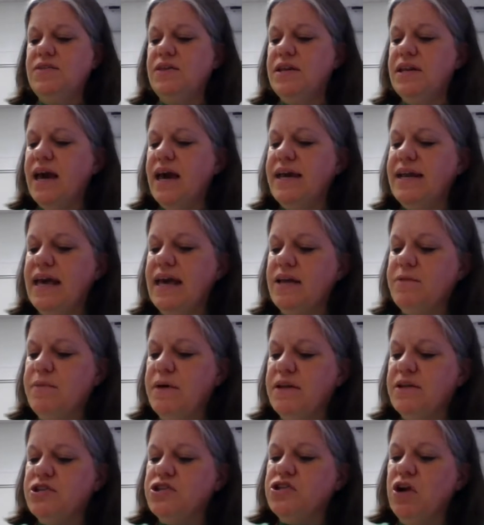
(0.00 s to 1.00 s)
The night had
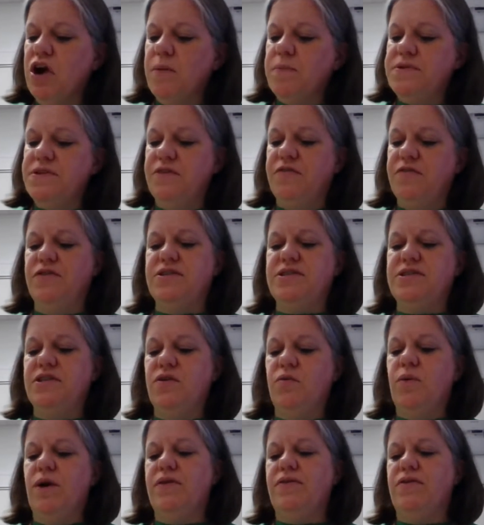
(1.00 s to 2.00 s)
made a sharp difference in
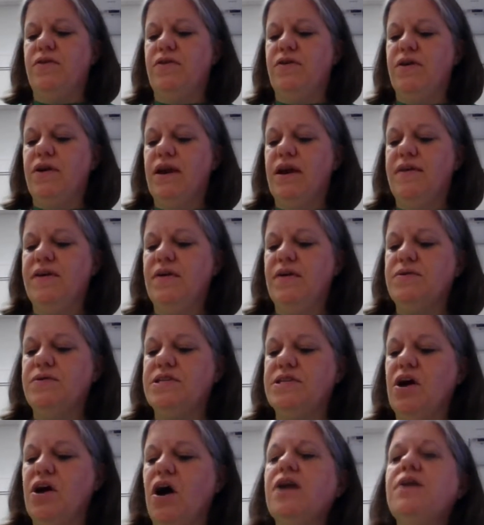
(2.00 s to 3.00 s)
the weather, and there
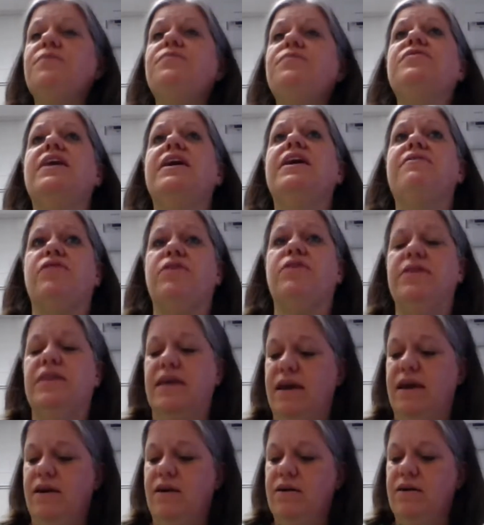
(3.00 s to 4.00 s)
was an autumn flavor in
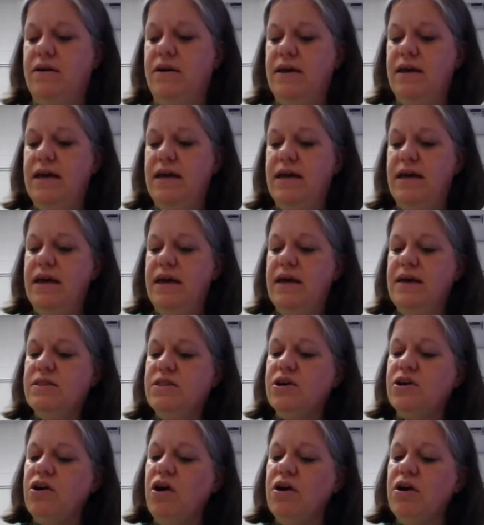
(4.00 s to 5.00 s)
the air.
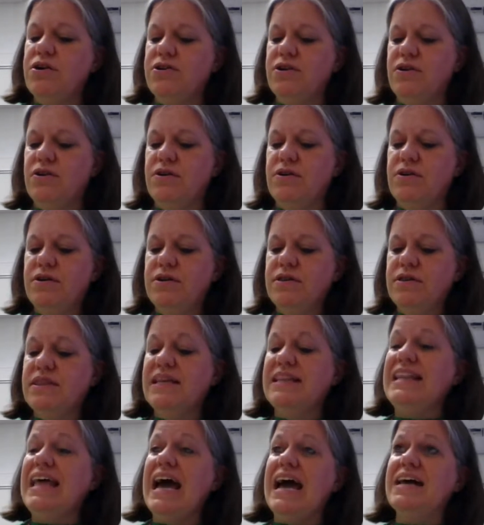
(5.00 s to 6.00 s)
The gardener,
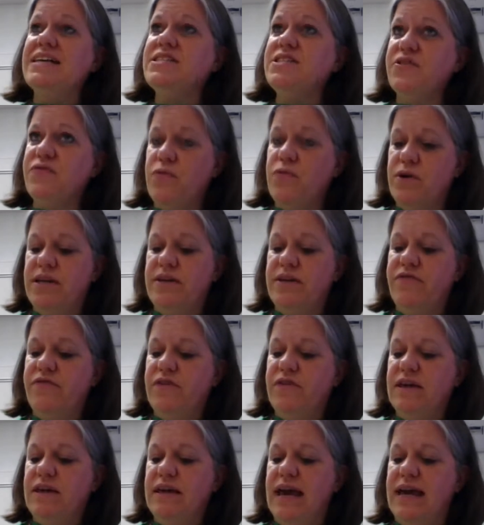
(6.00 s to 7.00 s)
the last of one of
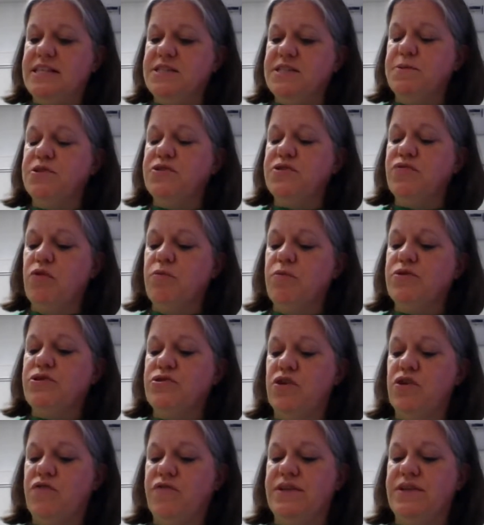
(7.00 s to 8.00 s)
Gatsby's former
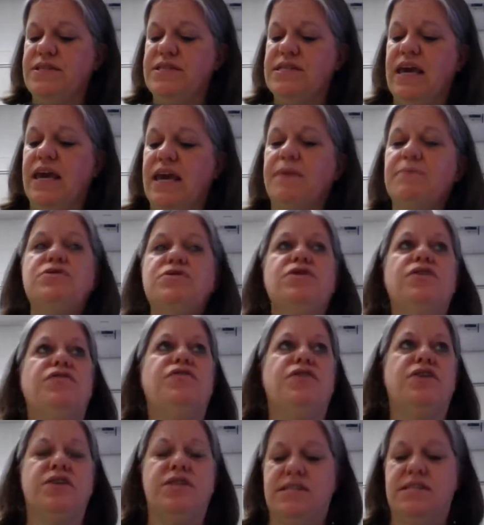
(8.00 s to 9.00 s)
servants, came to the
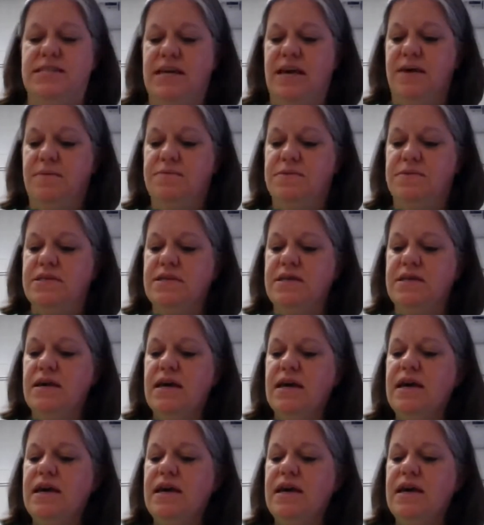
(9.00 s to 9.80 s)
foot of the steps.